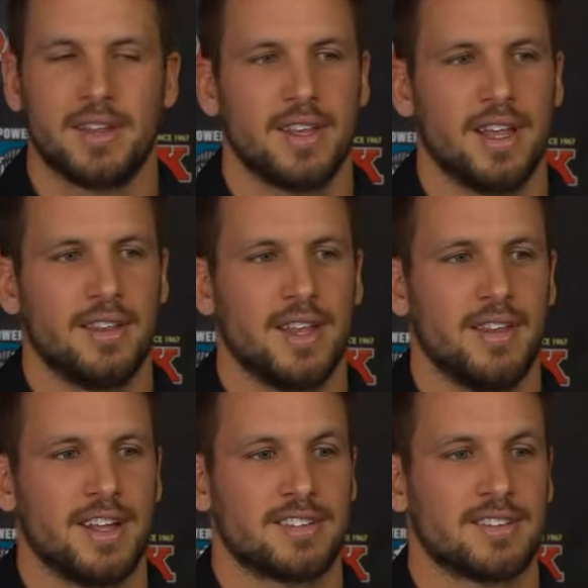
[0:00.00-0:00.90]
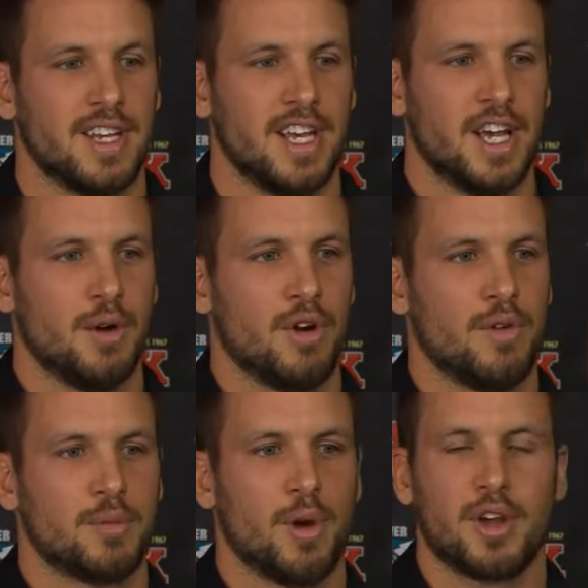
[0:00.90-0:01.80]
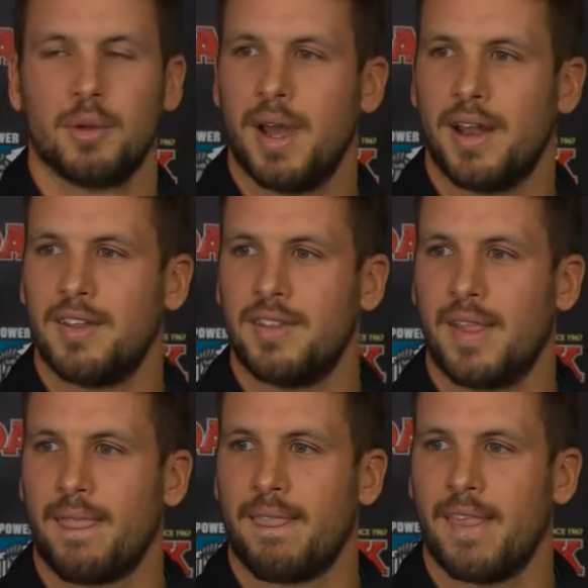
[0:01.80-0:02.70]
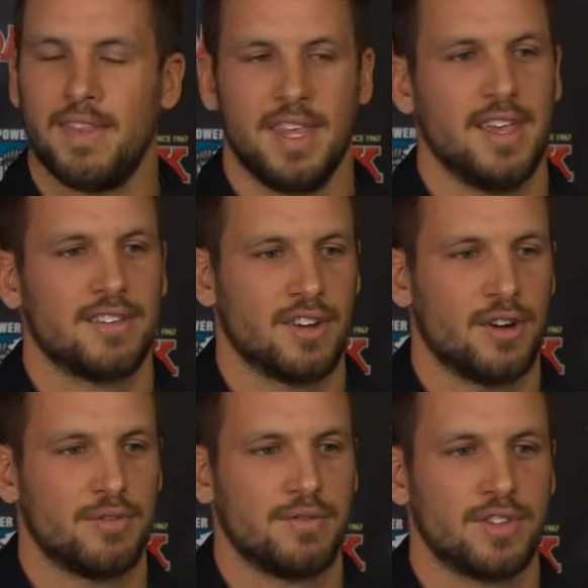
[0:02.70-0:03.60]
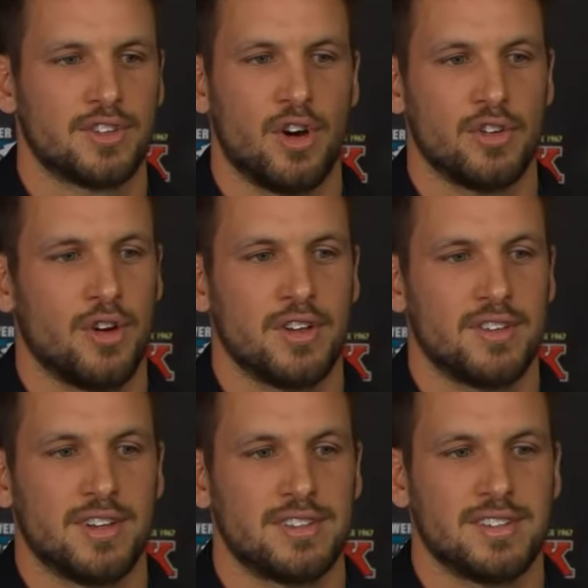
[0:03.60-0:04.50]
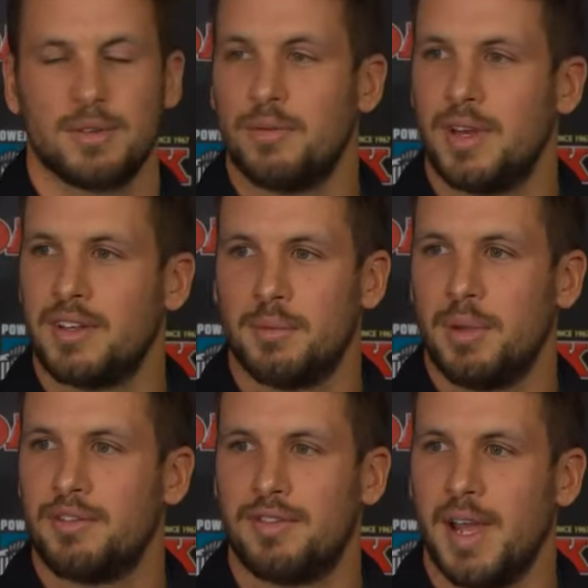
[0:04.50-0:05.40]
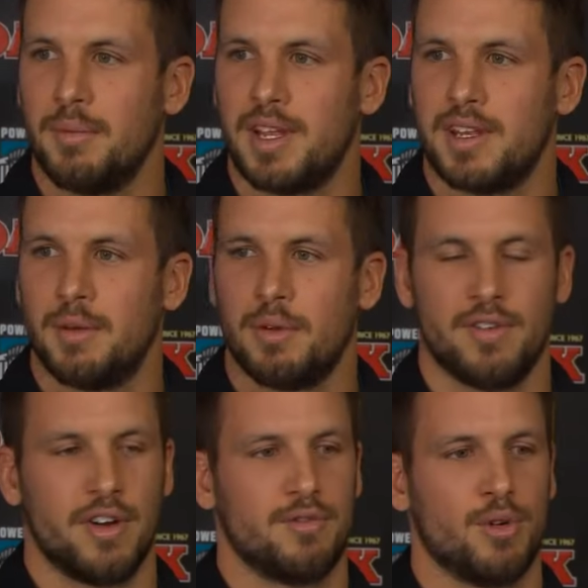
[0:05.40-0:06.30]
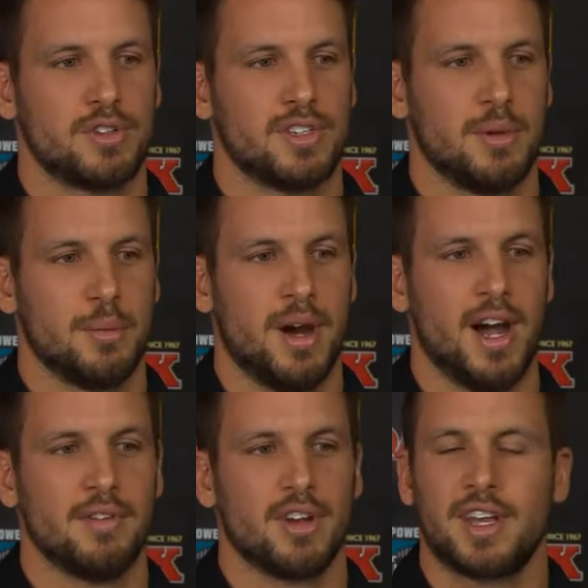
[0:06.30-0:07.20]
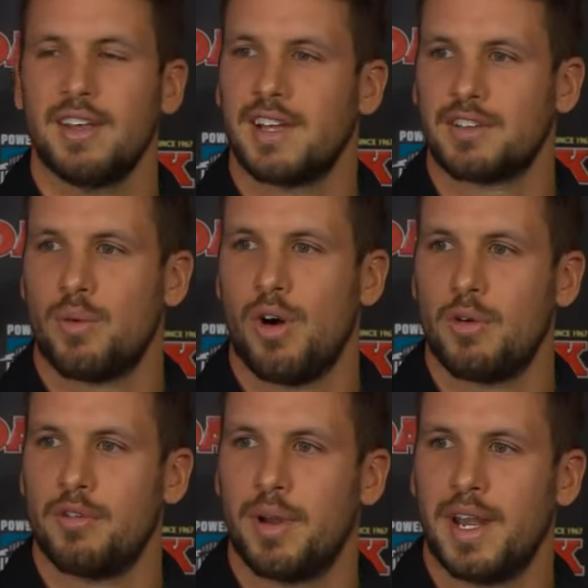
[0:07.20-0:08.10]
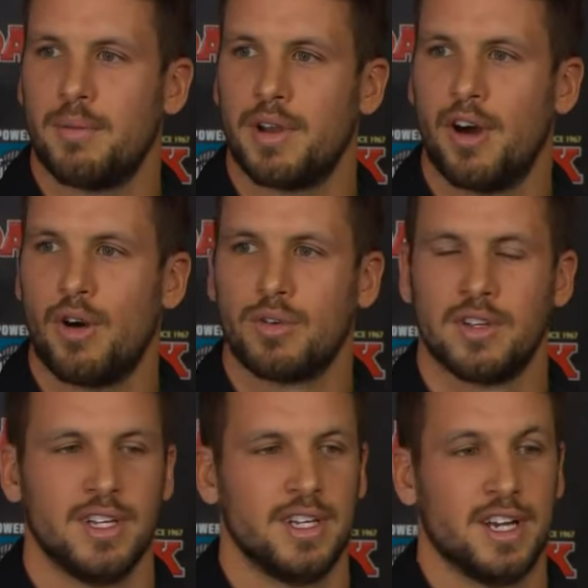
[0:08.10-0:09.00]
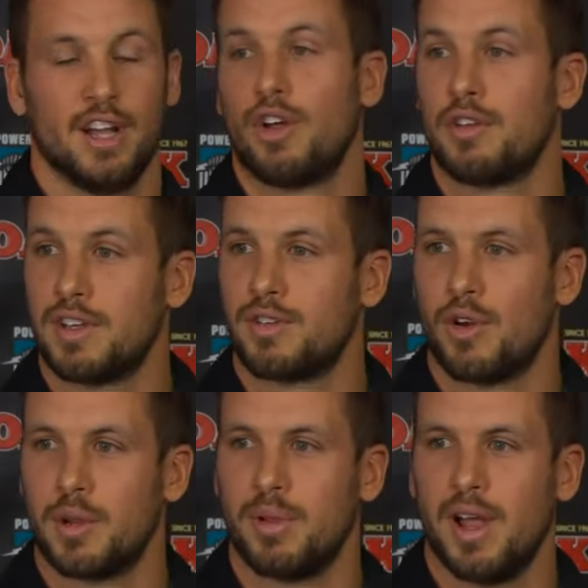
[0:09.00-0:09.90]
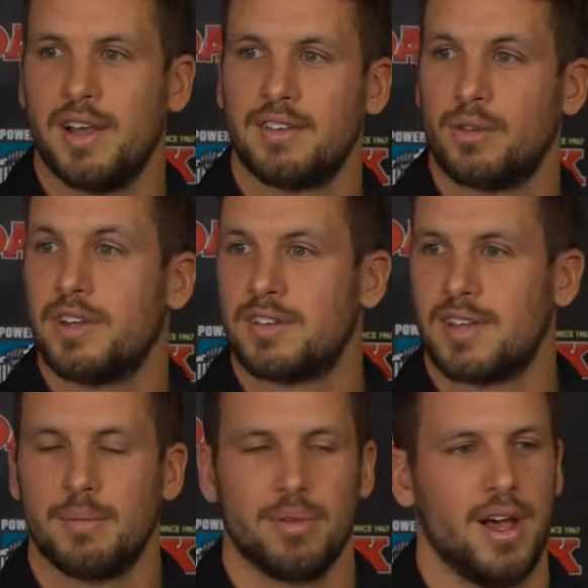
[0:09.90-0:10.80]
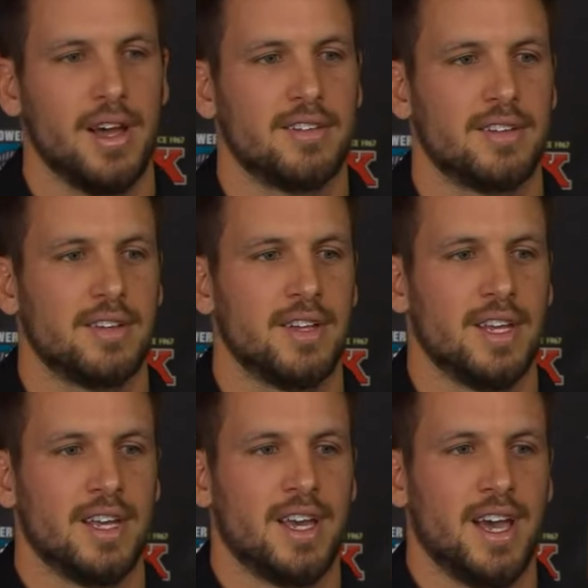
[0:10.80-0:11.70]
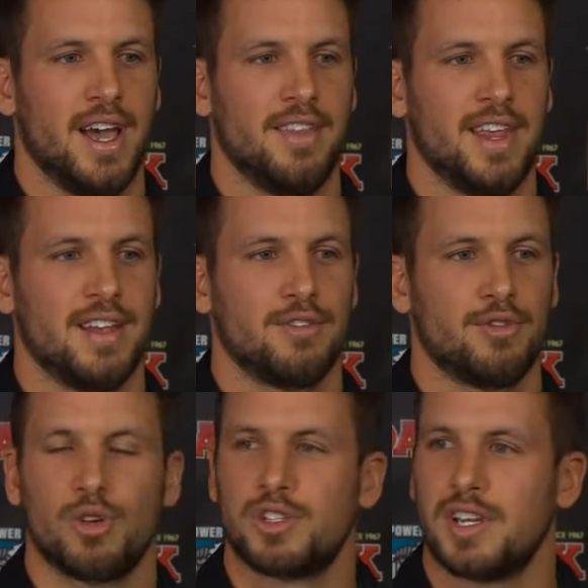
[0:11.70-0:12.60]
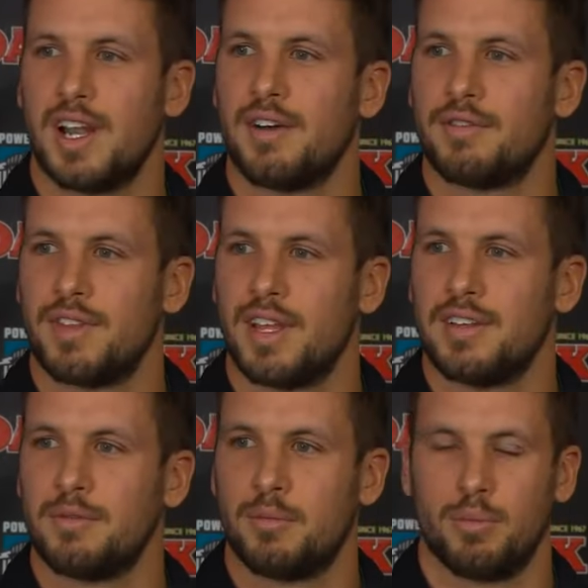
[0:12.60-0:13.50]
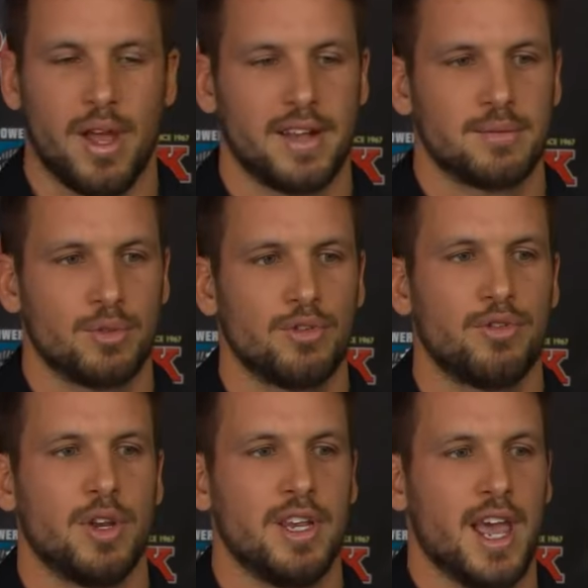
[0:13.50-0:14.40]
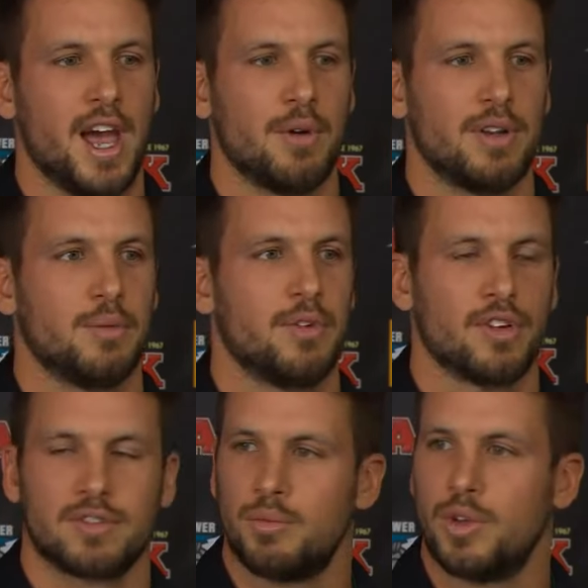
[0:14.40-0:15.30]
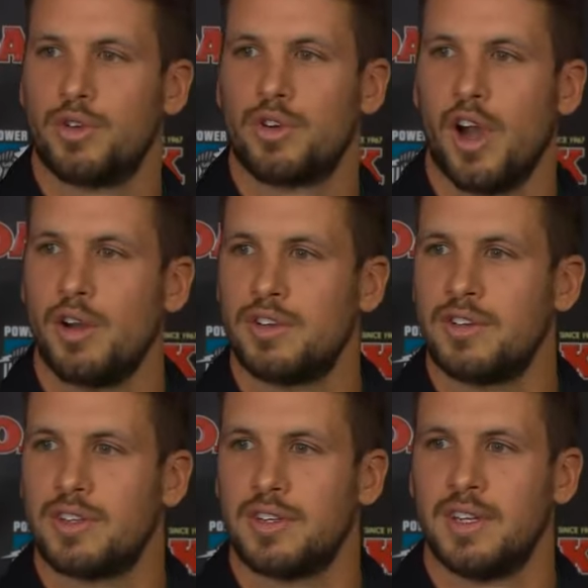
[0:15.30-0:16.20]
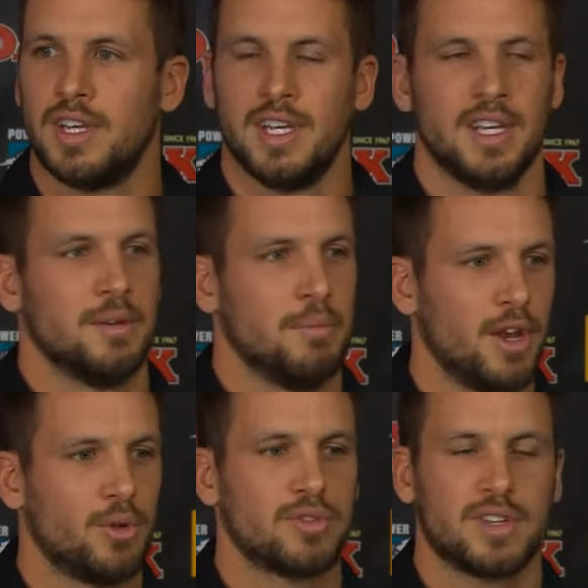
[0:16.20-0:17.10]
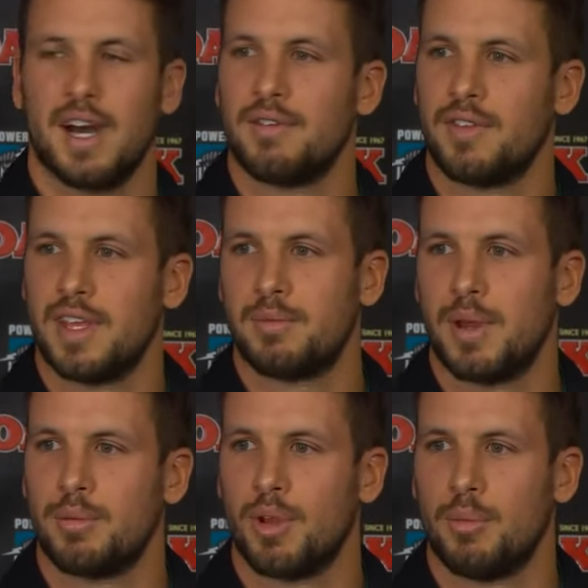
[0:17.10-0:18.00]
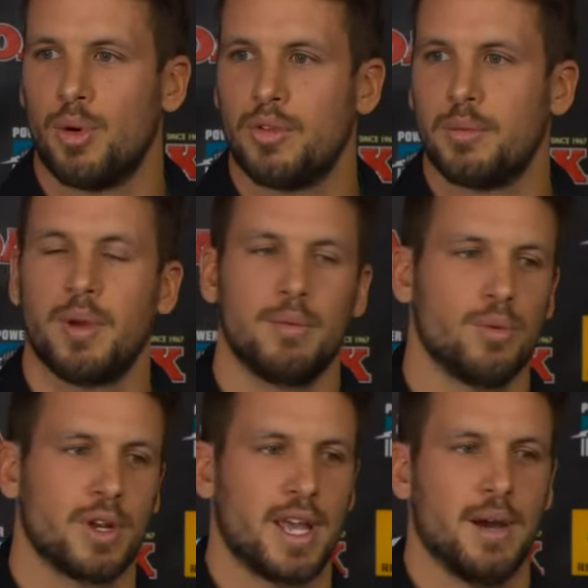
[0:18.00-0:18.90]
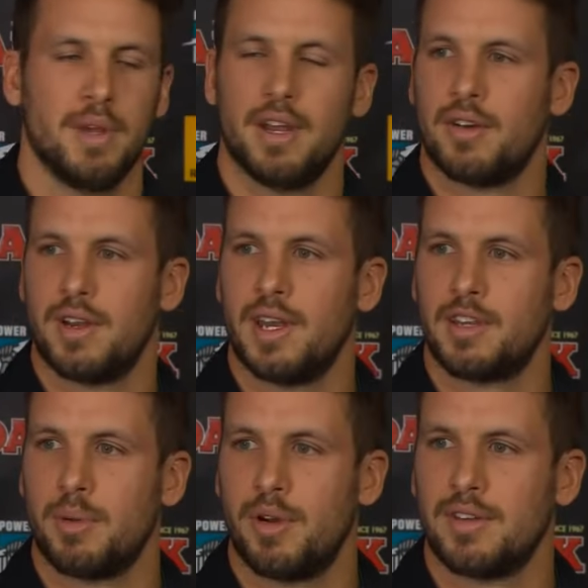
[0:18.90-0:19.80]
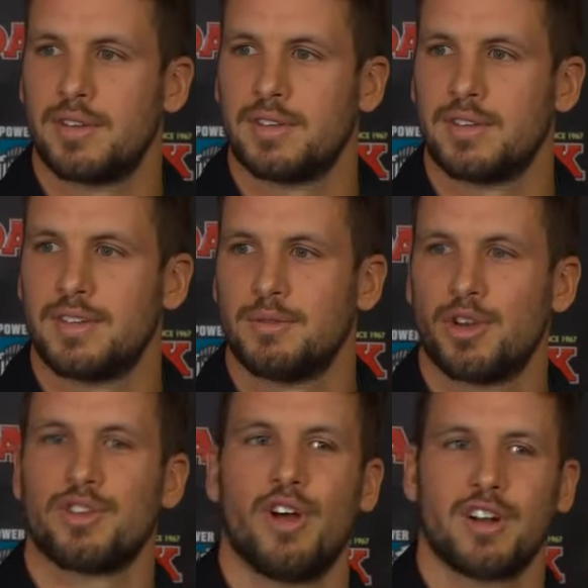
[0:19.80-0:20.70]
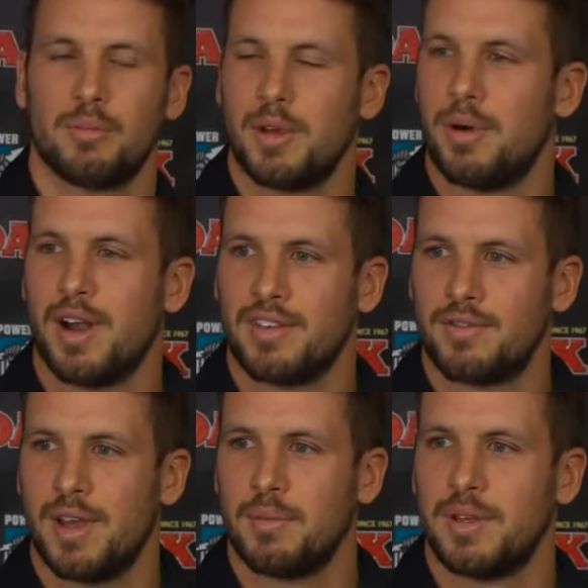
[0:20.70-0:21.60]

And that's what I've spoken about in the years that I've signed on, is that it's a big family. And we're very fortunate to be a part of it. And I guess that's why we've been able to hold a lot of Victorian players or interstate players. And then fortunate enough that we're playing some good footy now, and we've got some really good coaches and medical staff and these people on board, that people want to come here and experience what it's like to be a part of this family.